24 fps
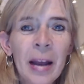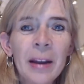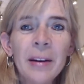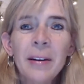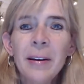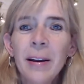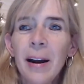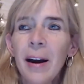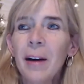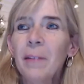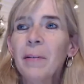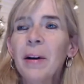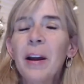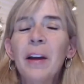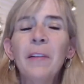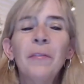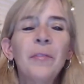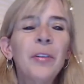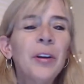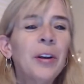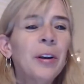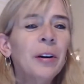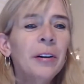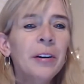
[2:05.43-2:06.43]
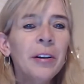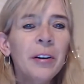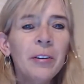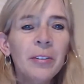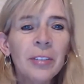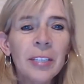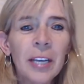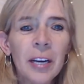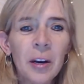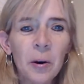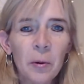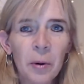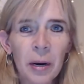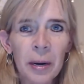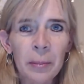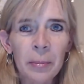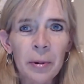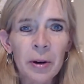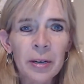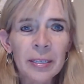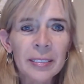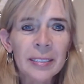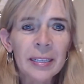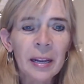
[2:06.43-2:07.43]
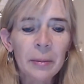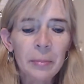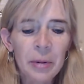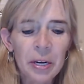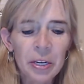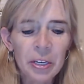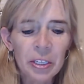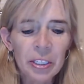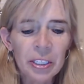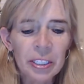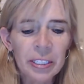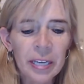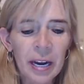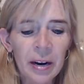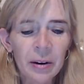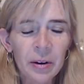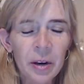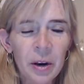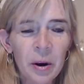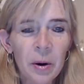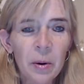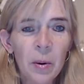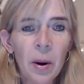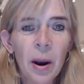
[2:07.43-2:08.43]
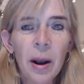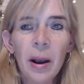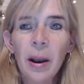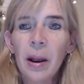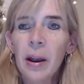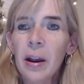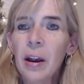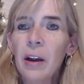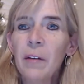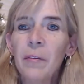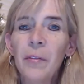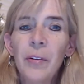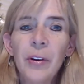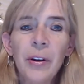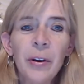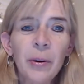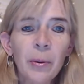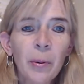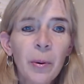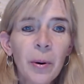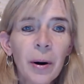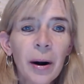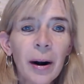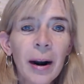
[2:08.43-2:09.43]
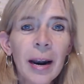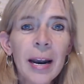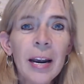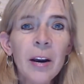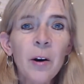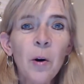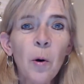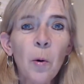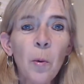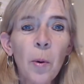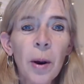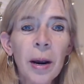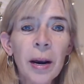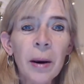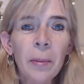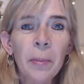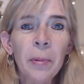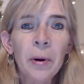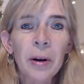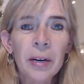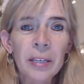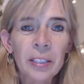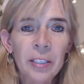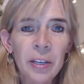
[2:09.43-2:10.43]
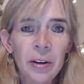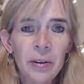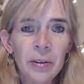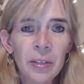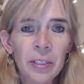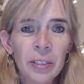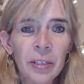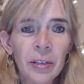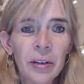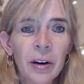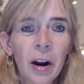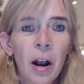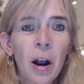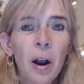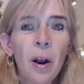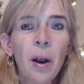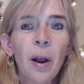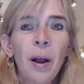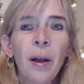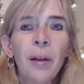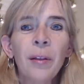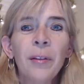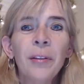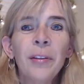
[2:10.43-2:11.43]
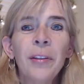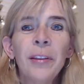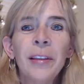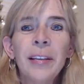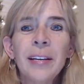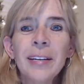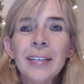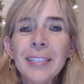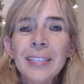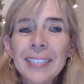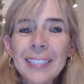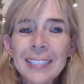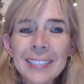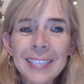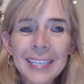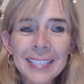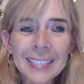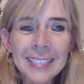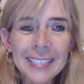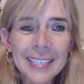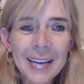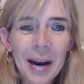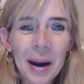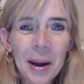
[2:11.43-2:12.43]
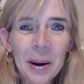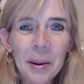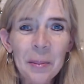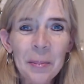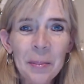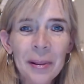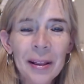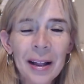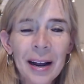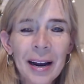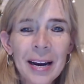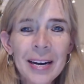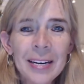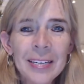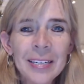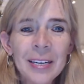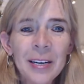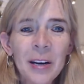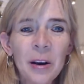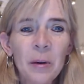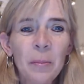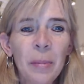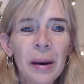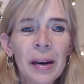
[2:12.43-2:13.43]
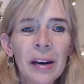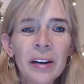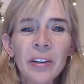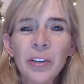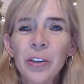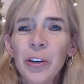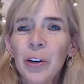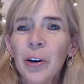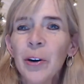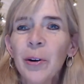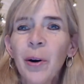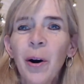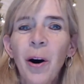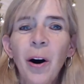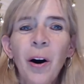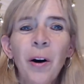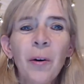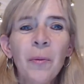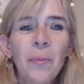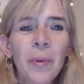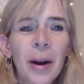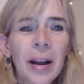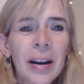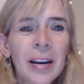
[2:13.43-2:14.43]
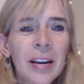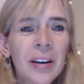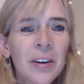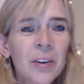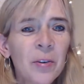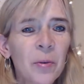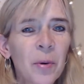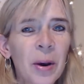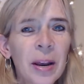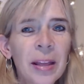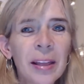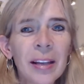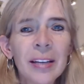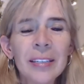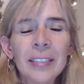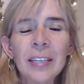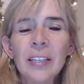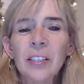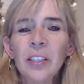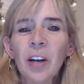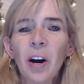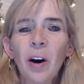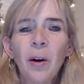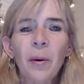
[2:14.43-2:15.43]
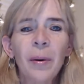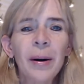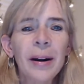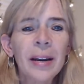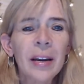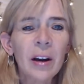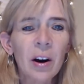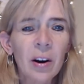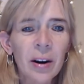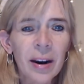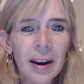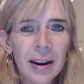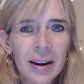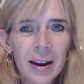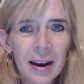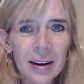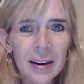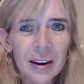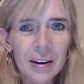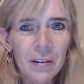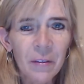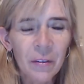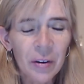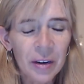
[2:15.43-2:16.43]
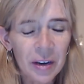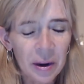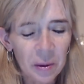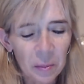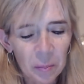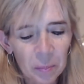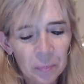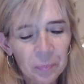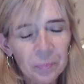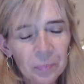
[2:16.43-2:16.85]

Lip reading: Now, if you're using QuickBooks, let me just tell you, if you're a QuickBooks user, this does not apply to you because you're already doing this. It's already all connected for you.